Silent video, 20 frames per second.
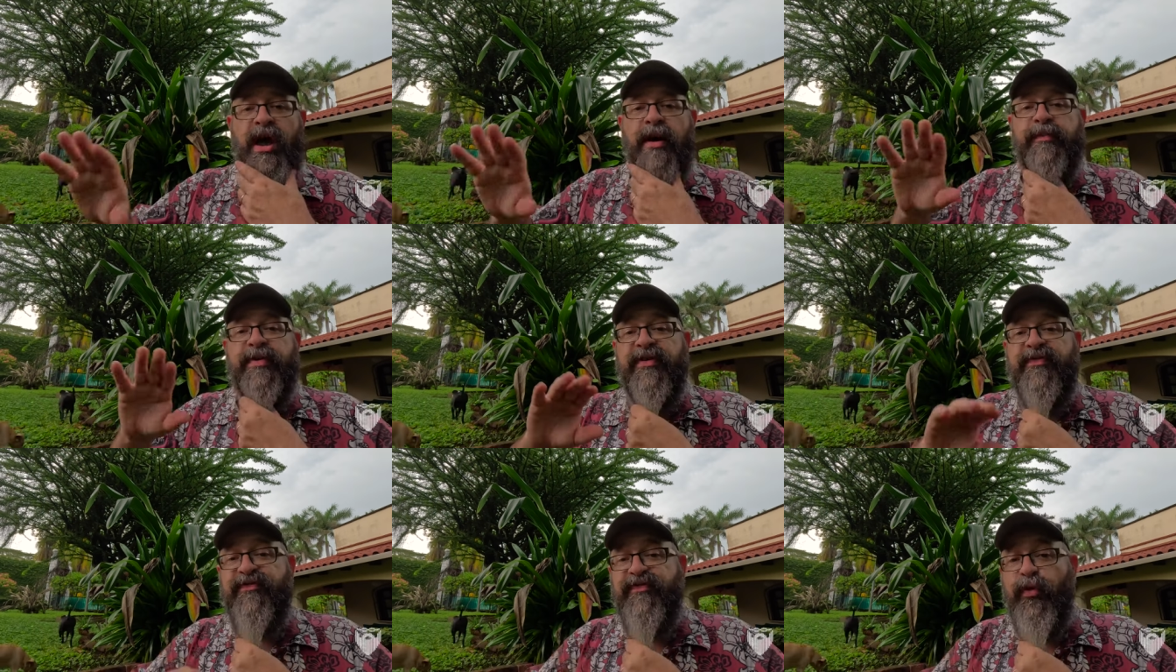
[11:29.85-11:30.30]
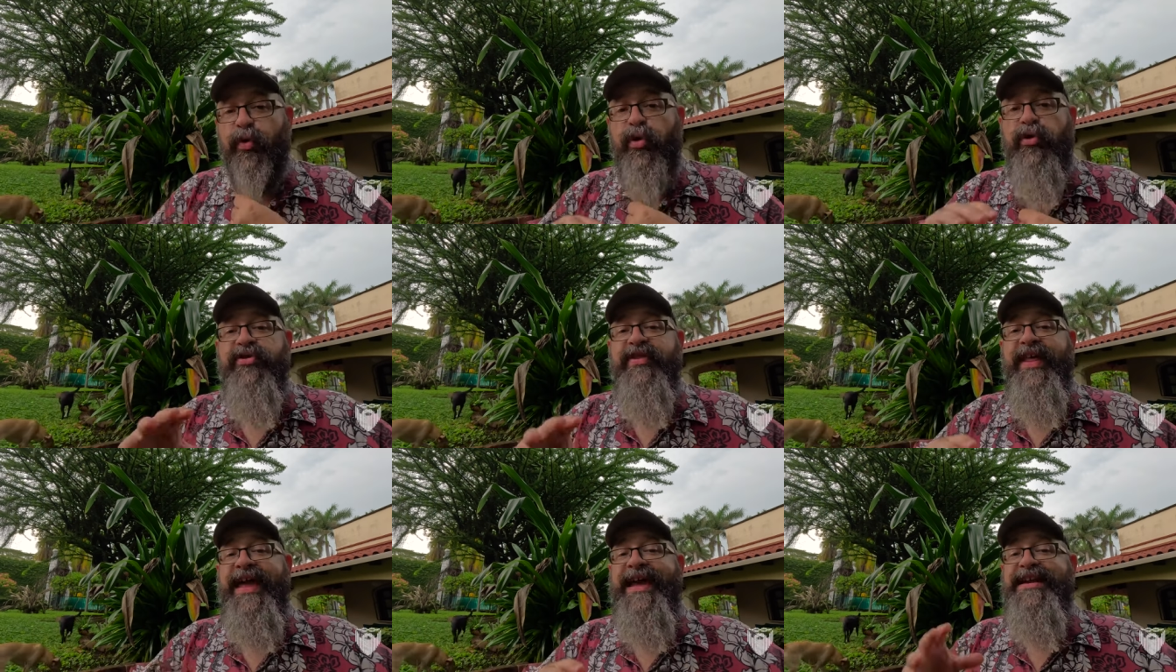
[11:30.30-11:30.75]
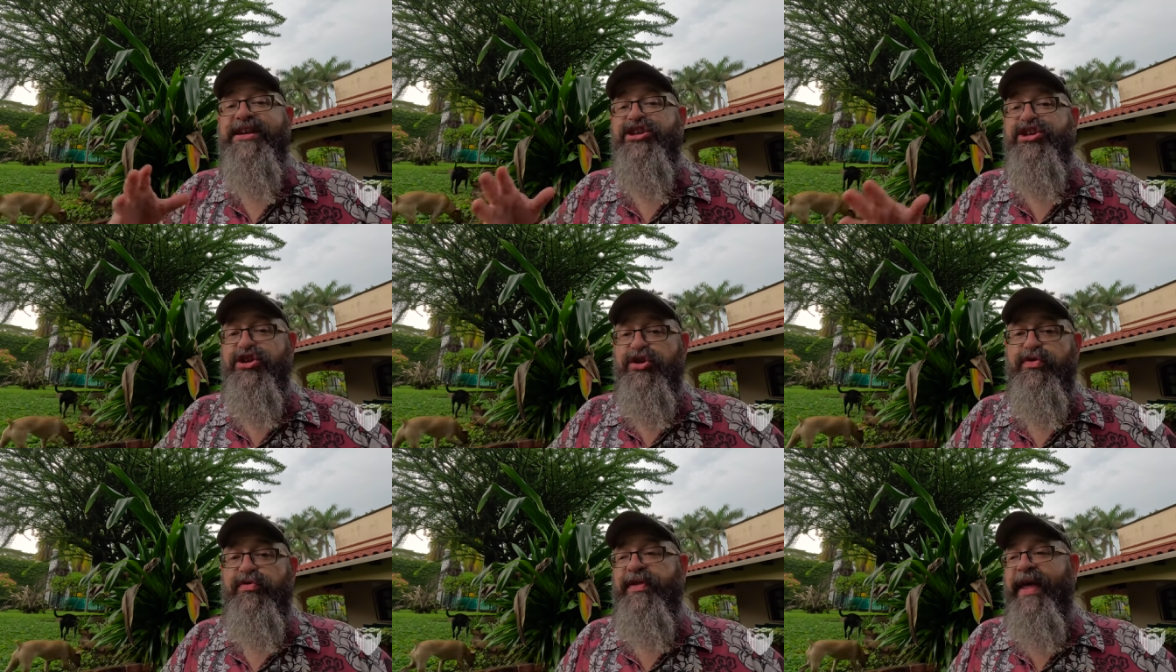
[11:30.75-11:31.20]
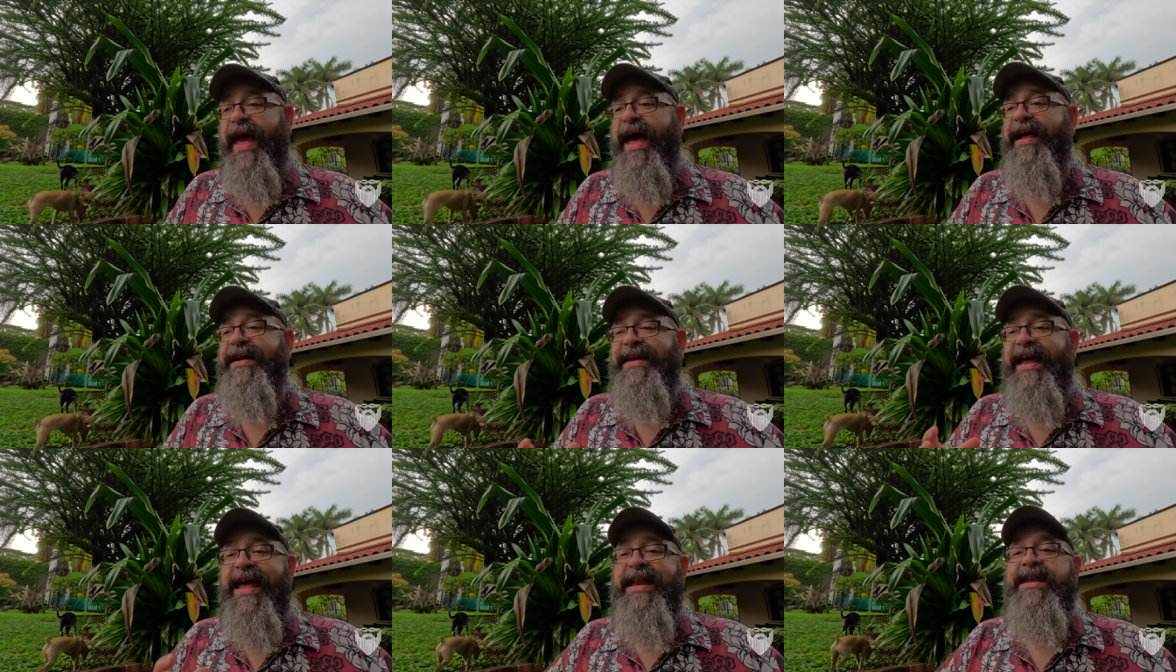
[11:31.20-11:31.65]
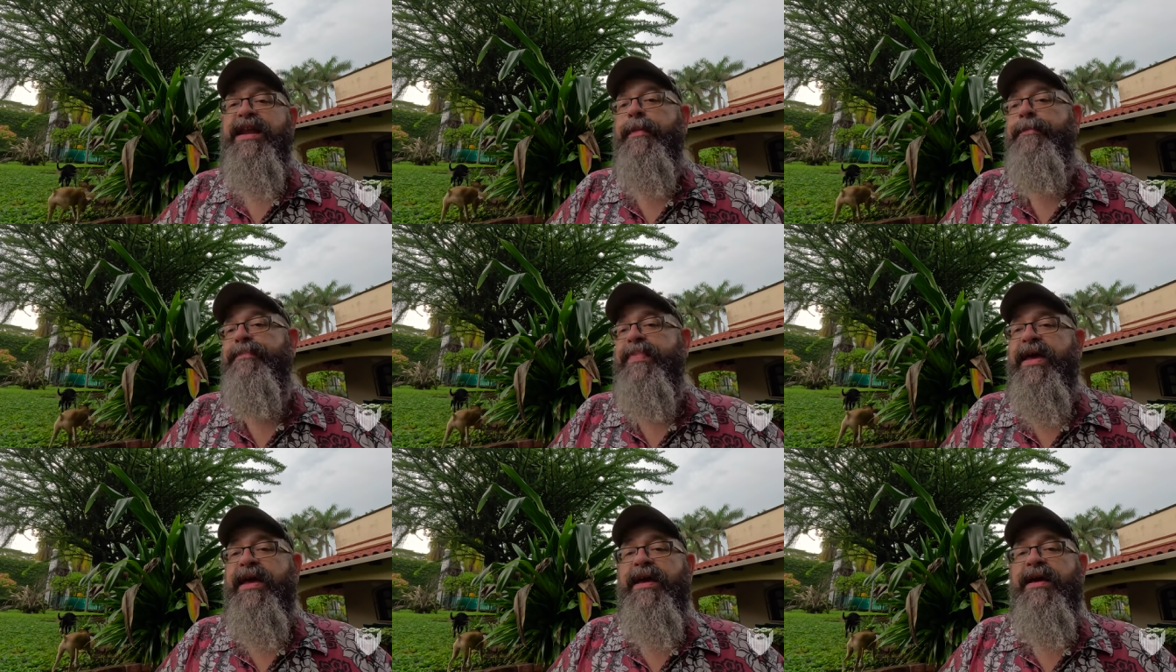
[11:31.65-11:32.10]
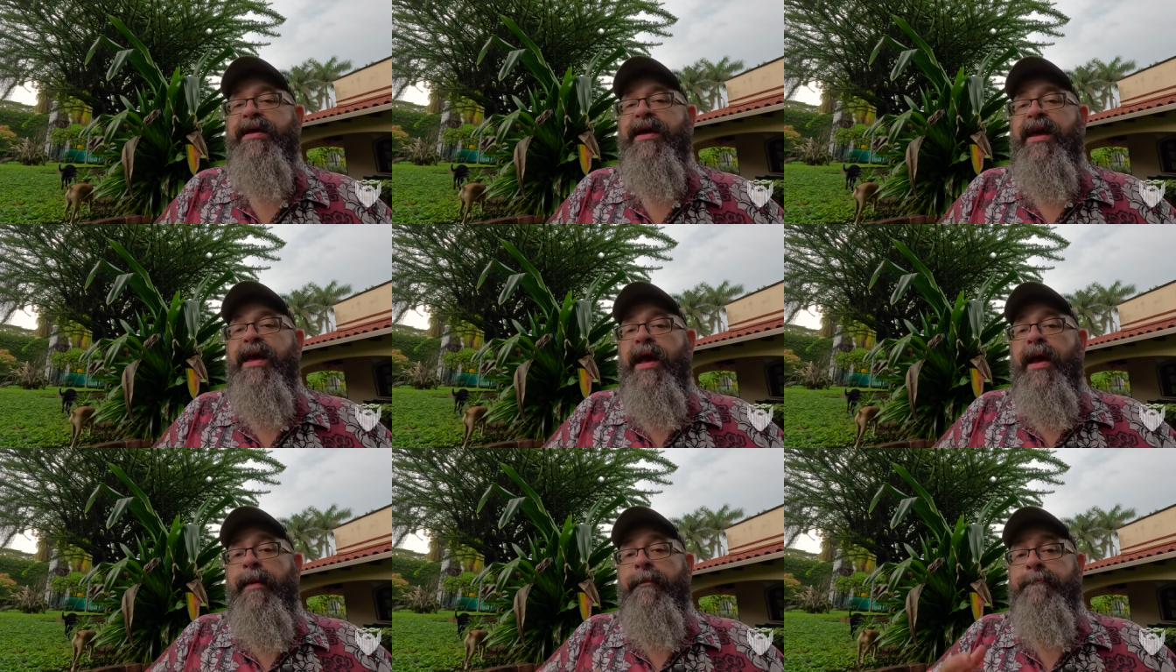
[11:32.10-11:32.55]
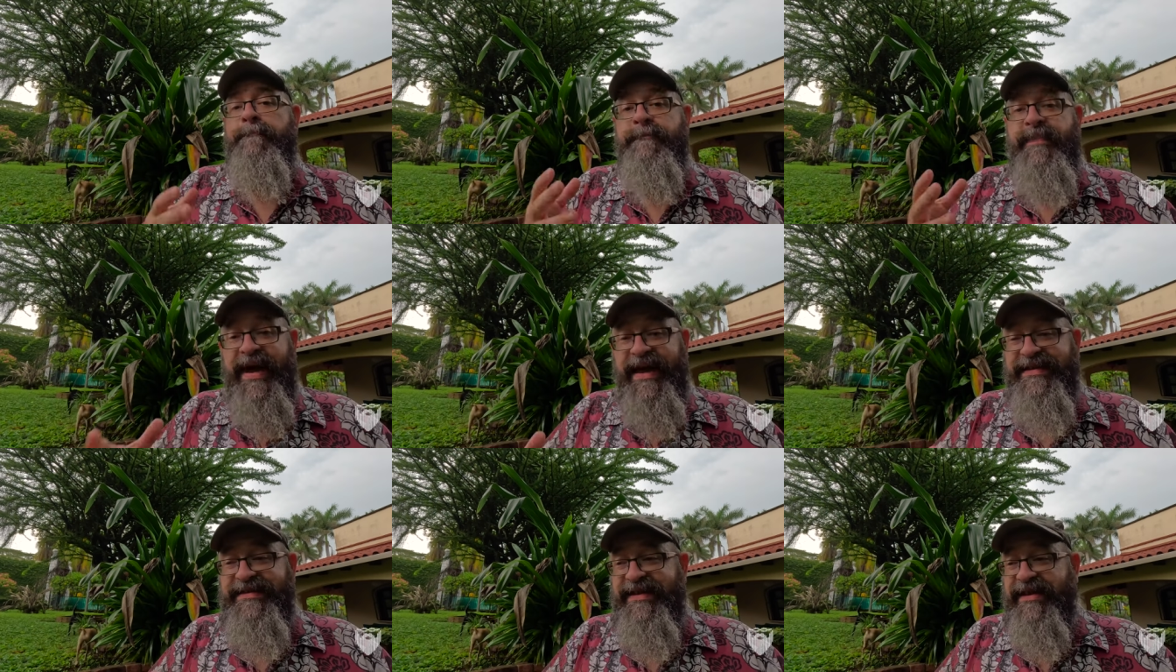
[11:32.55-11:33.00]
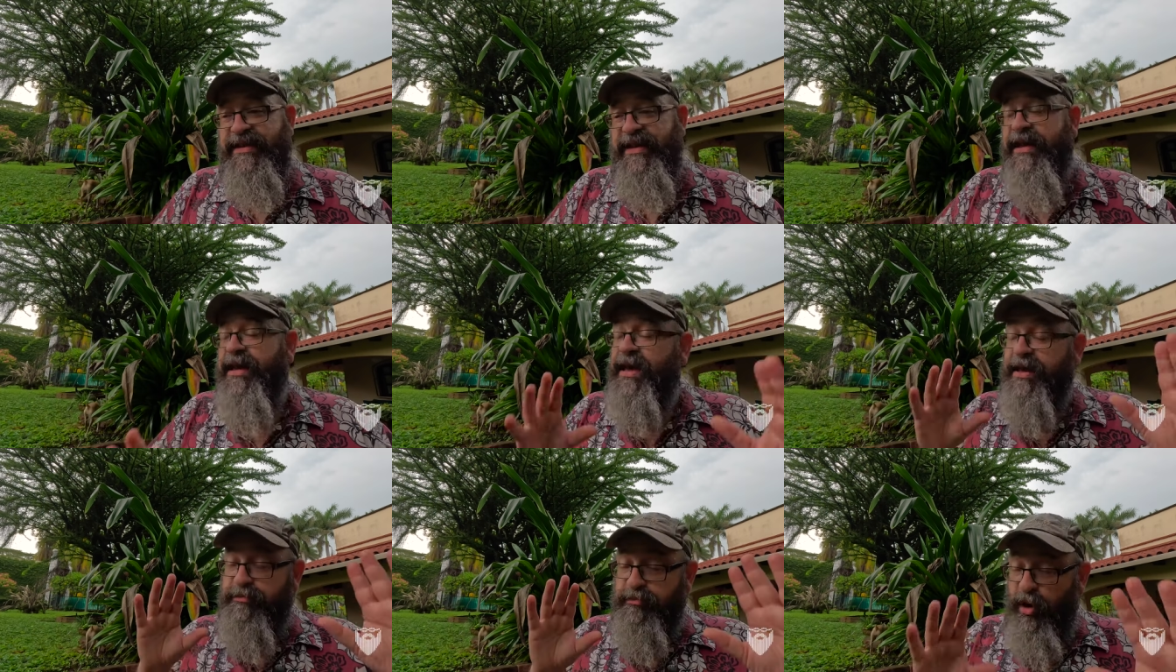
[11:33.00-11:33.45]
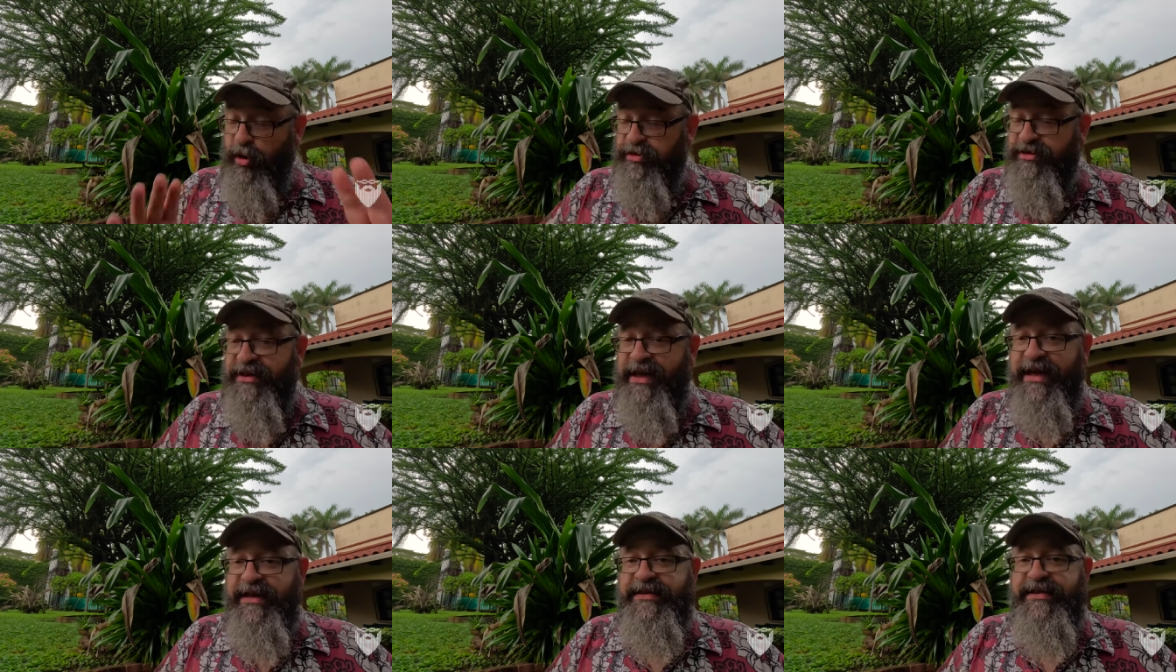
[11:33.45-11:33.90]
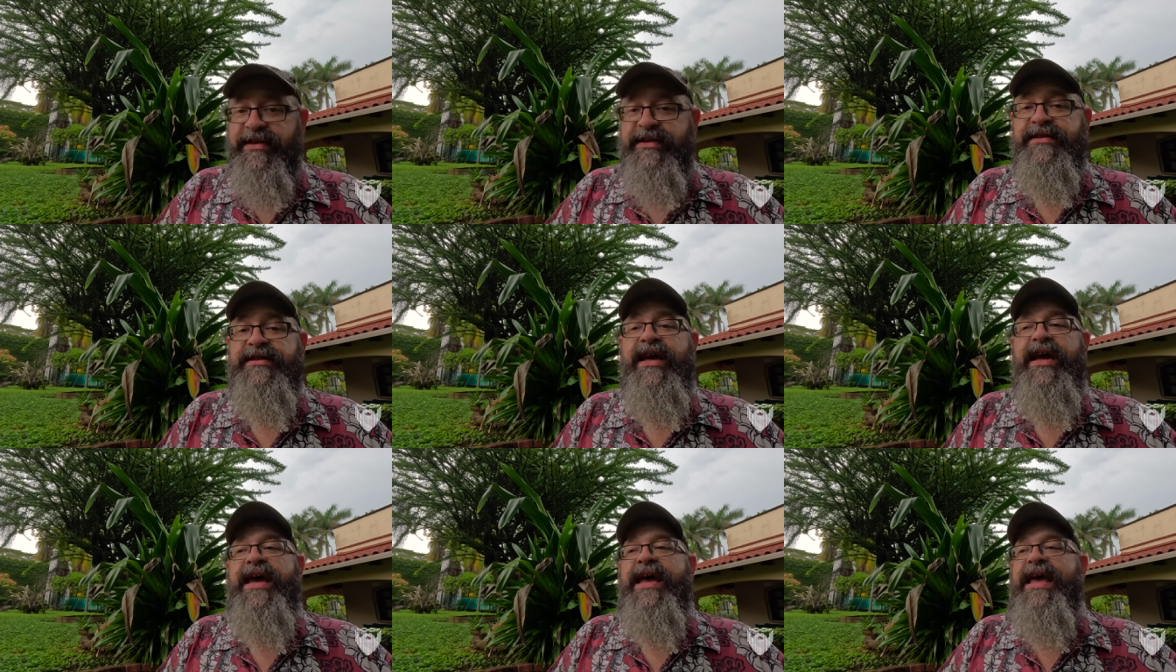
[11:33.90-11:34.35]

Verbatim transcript: before they do that, end up being basically, in most cases,